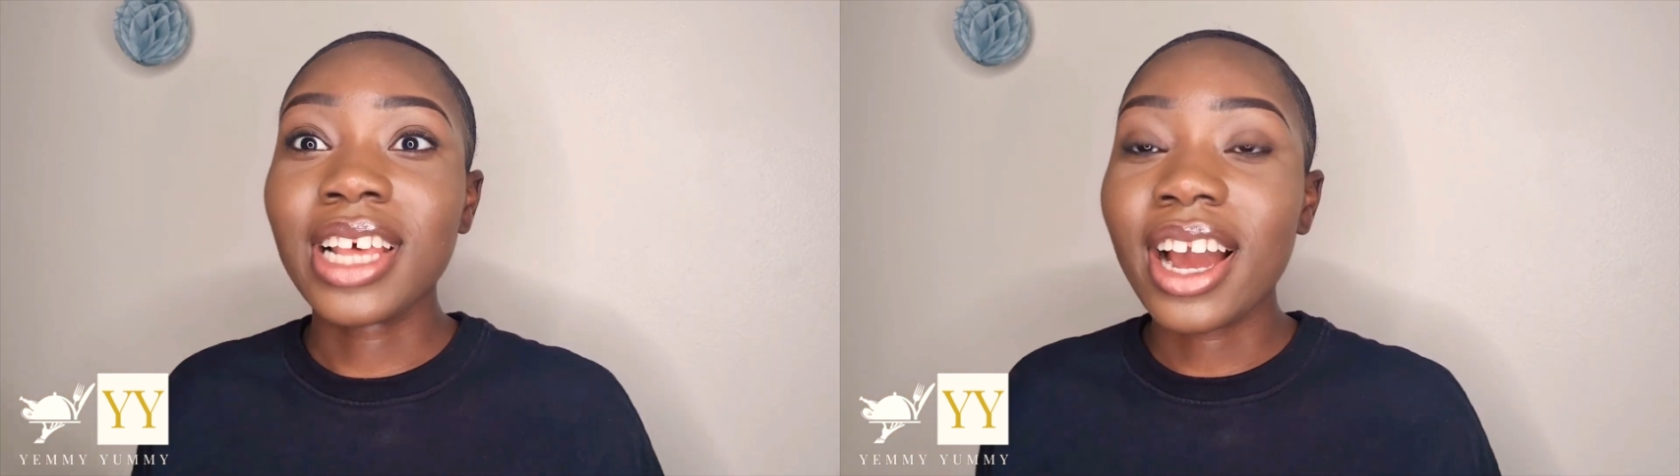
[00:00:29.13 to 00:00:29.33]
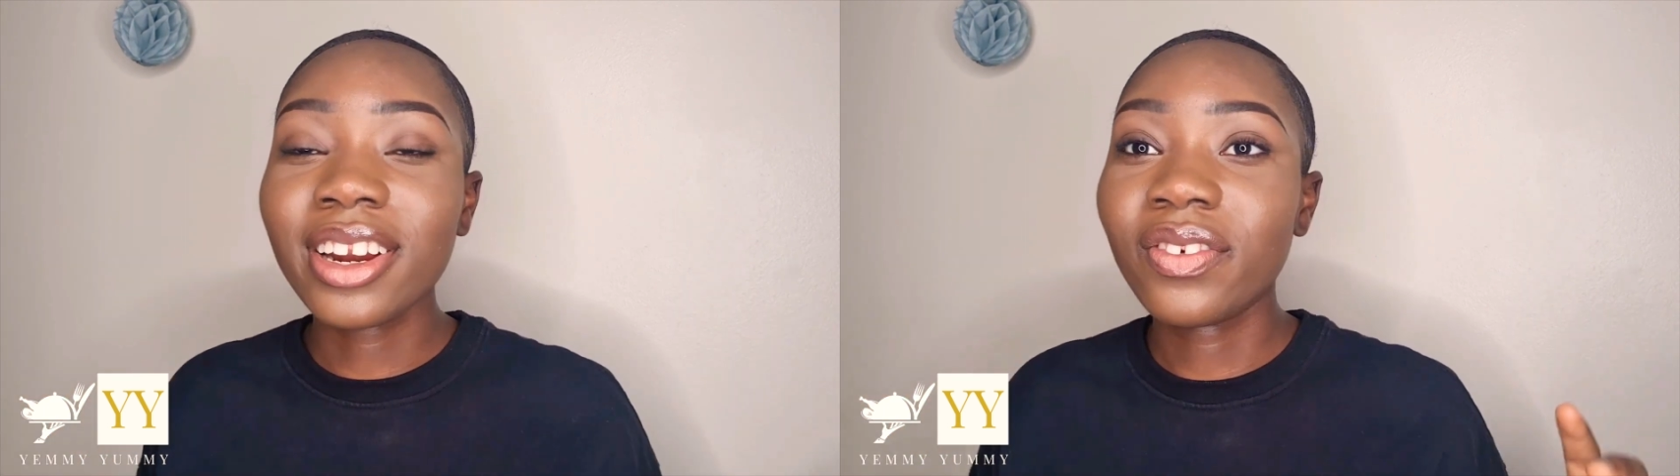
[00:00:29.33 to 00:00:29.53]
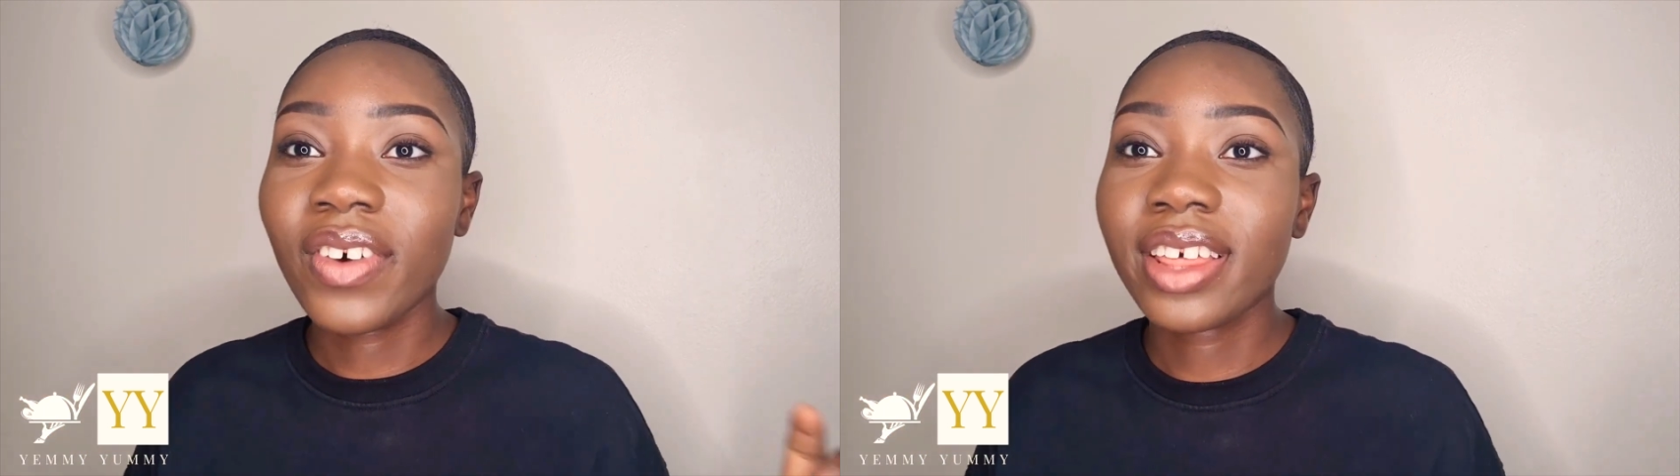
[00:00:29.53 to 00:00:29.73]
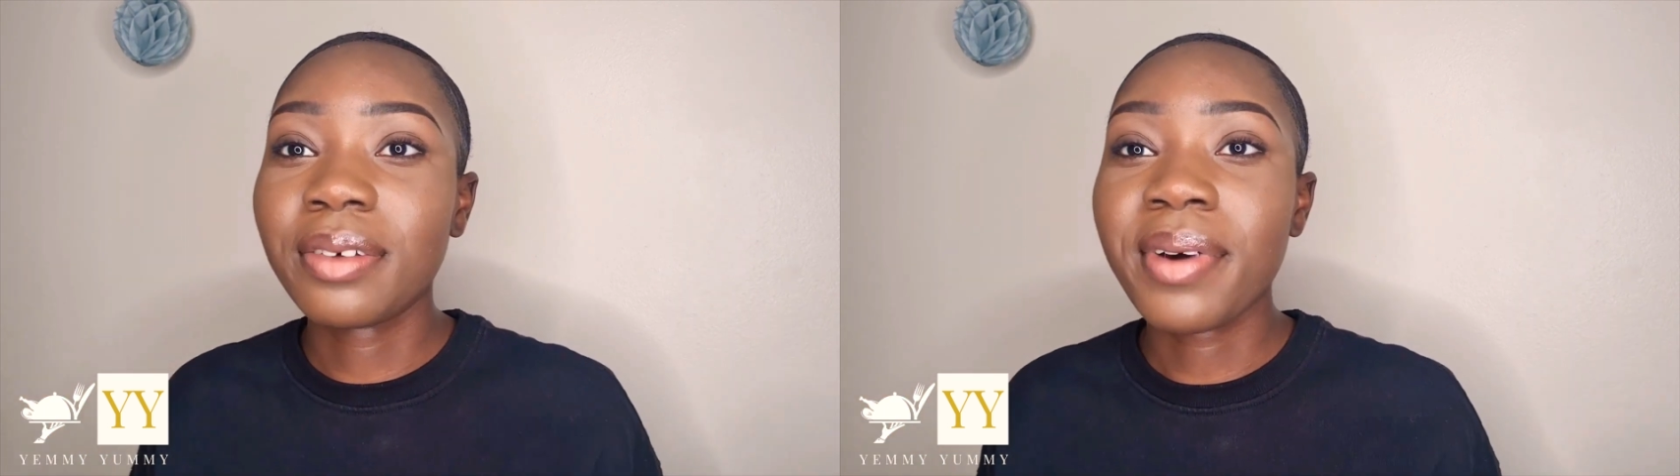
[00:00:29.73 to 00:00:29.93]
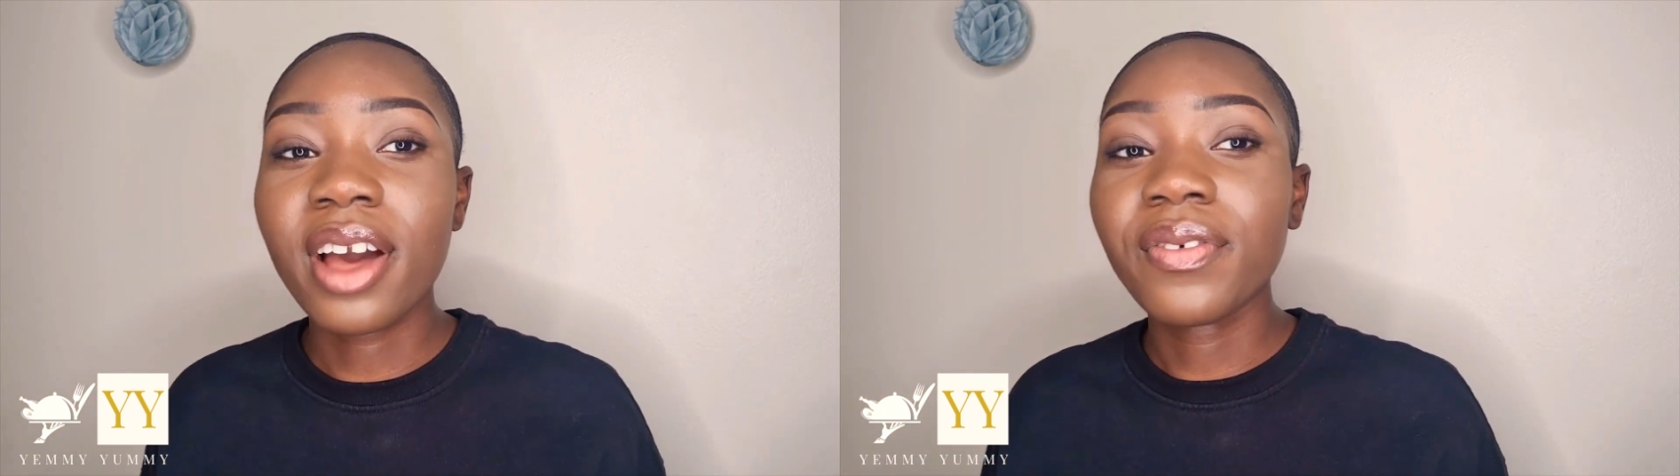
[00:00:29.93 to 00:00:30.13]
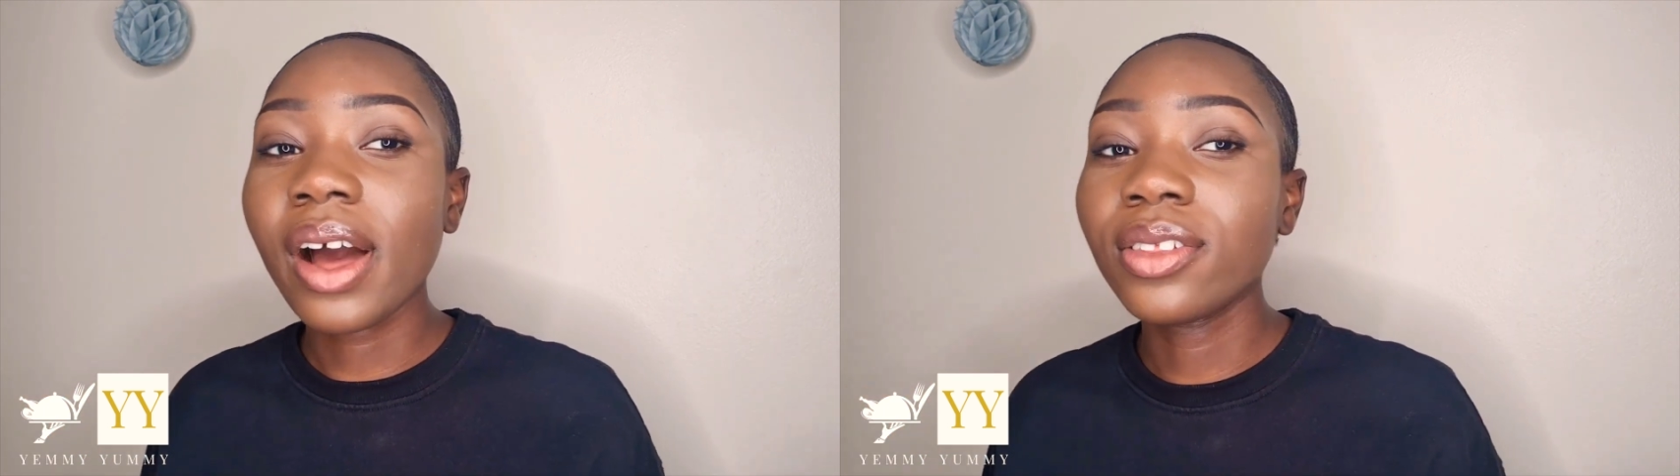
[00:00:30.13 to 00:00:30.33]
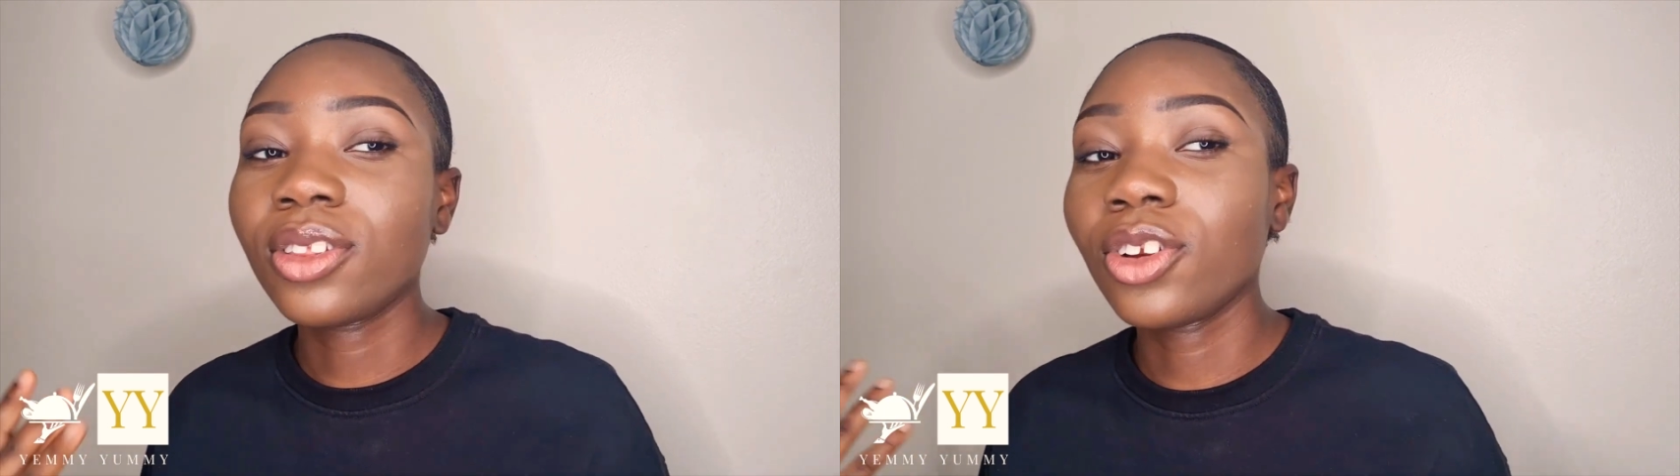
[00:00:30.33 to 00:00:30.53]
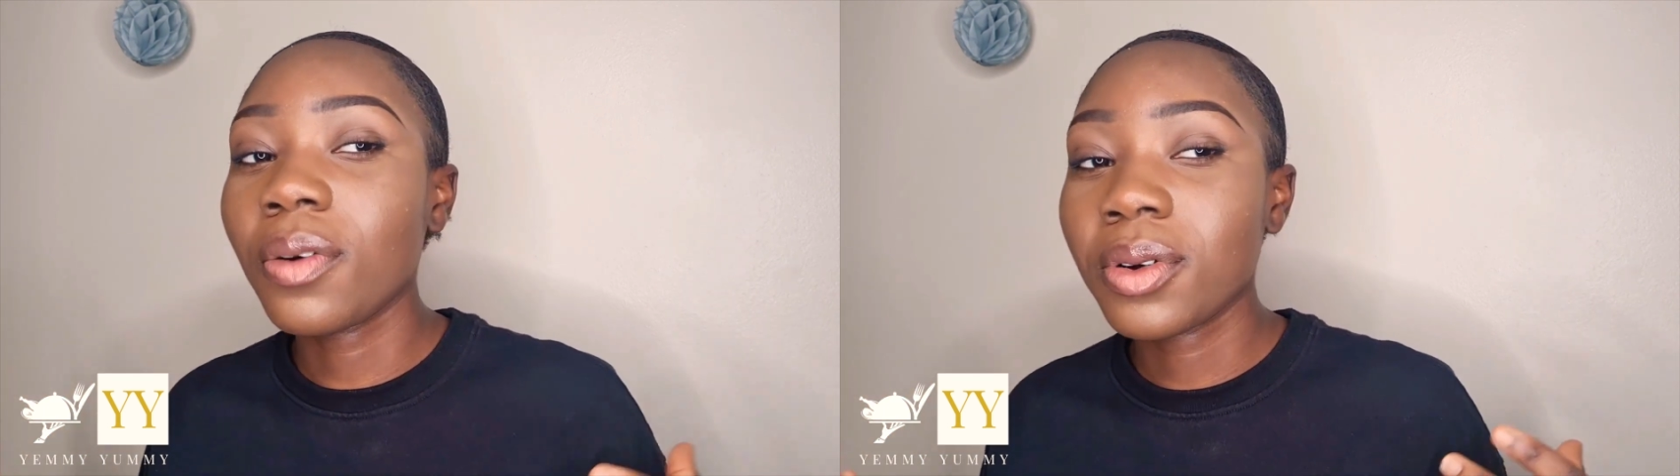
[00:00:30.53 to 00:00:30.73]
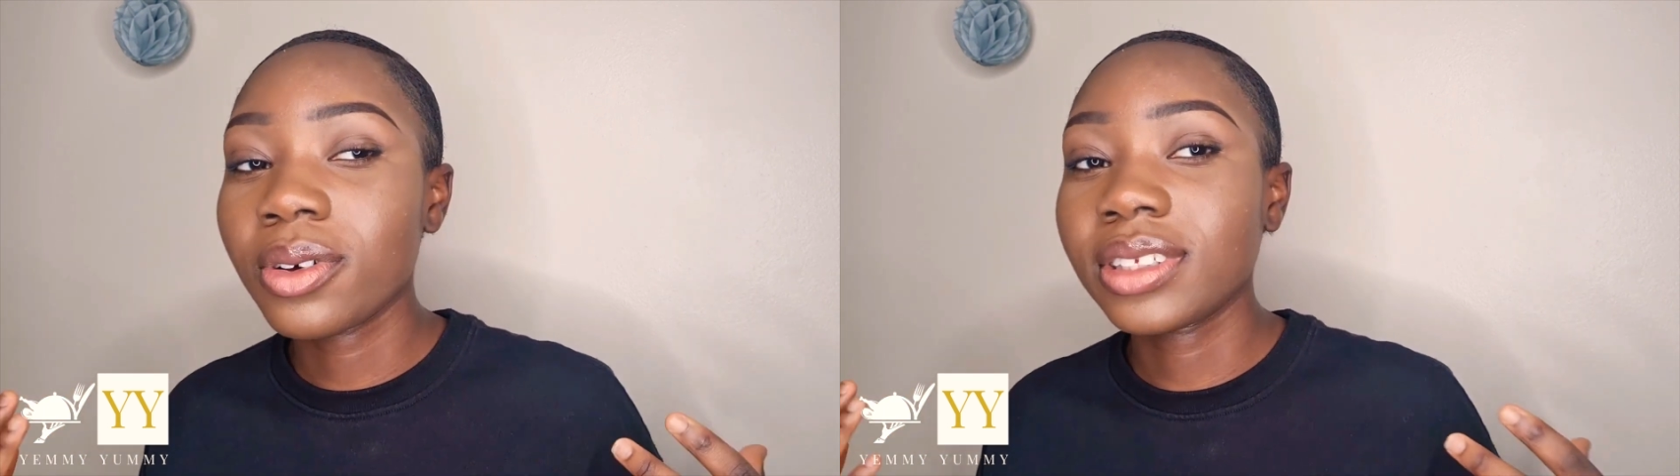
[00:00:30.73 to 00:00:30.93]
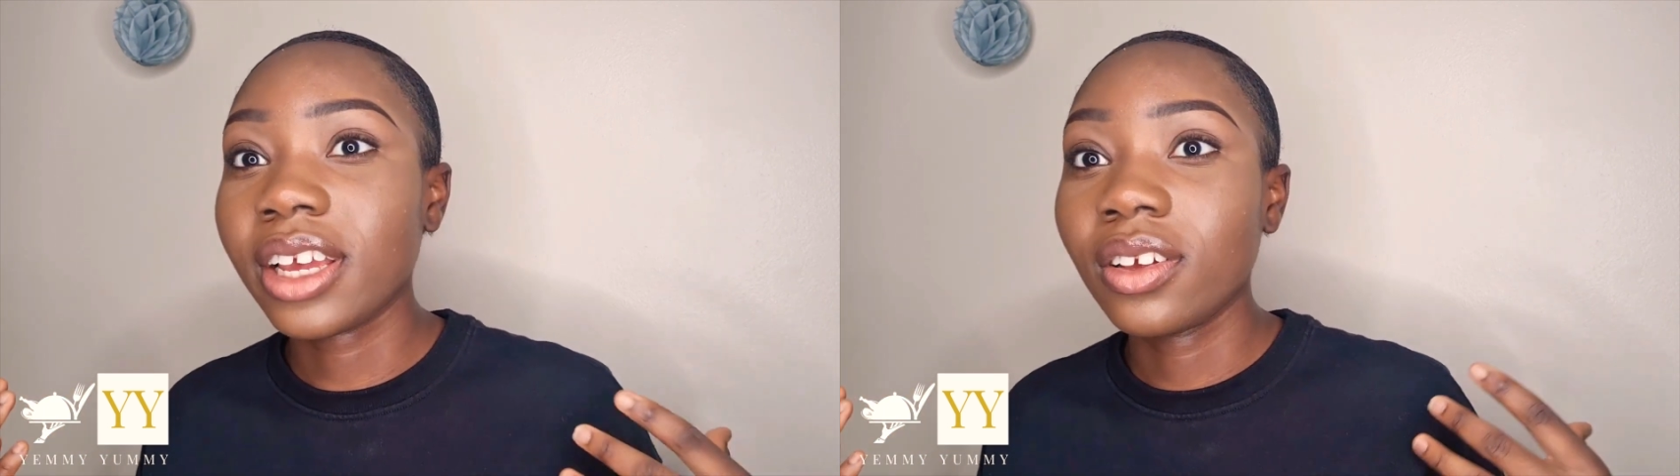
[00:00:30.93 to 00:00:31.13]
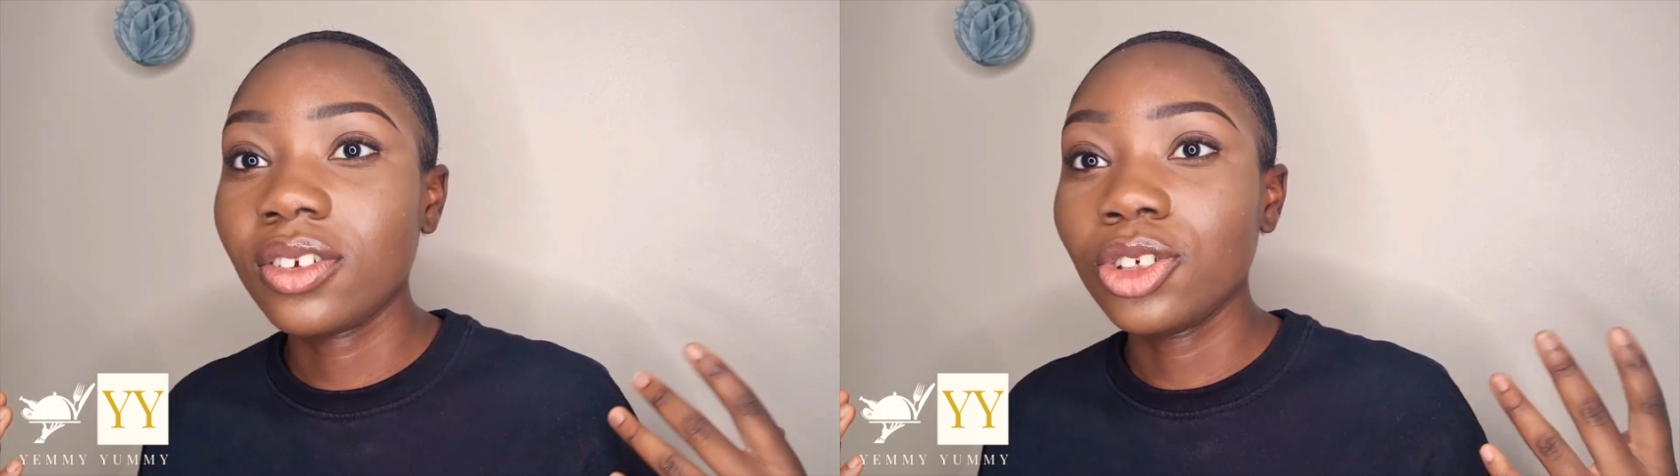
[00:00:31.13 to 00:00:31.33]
I couldn't find them, but I found the normal ones that you